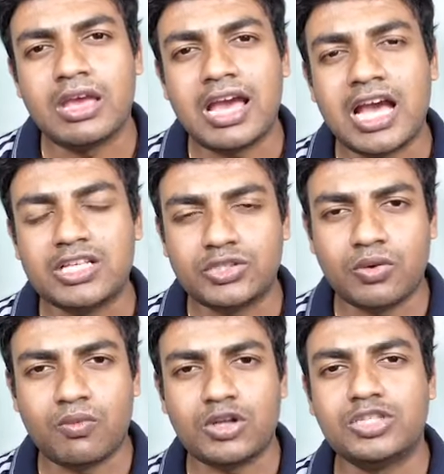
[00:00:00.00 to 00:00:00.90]
As you're
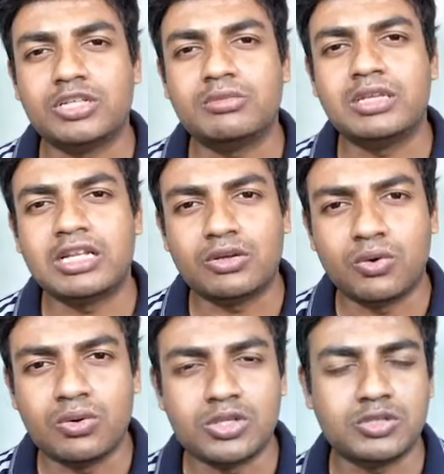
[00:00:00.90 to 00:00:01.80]
watching me, that
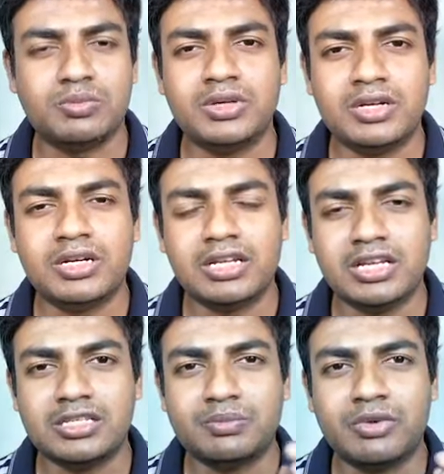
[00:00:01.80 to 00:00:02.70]
Holy Spirit
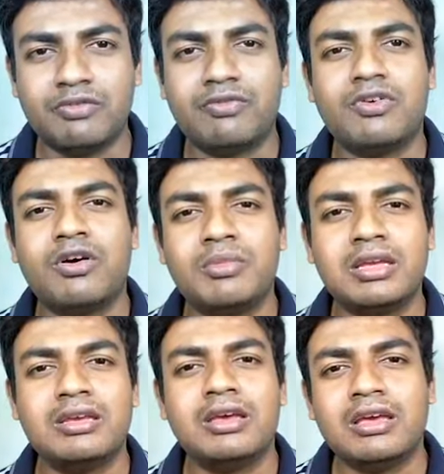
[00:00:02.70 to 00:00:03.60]
is performing